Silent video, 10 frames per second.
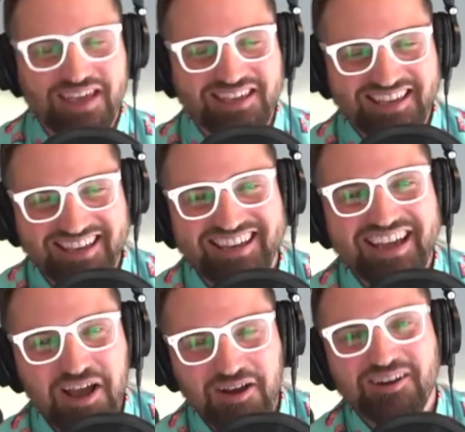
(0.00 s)
Tiger
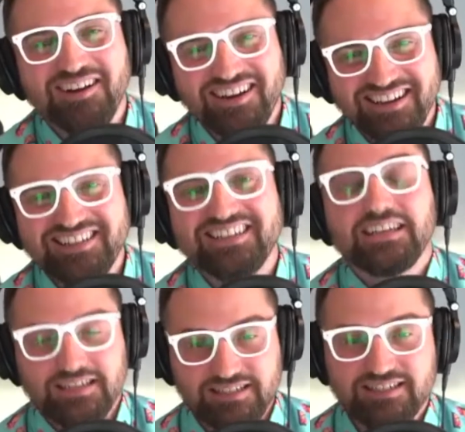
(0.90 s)
Woods has a
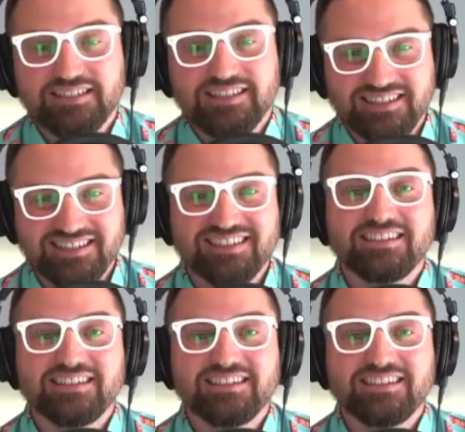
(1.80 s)
coach that watches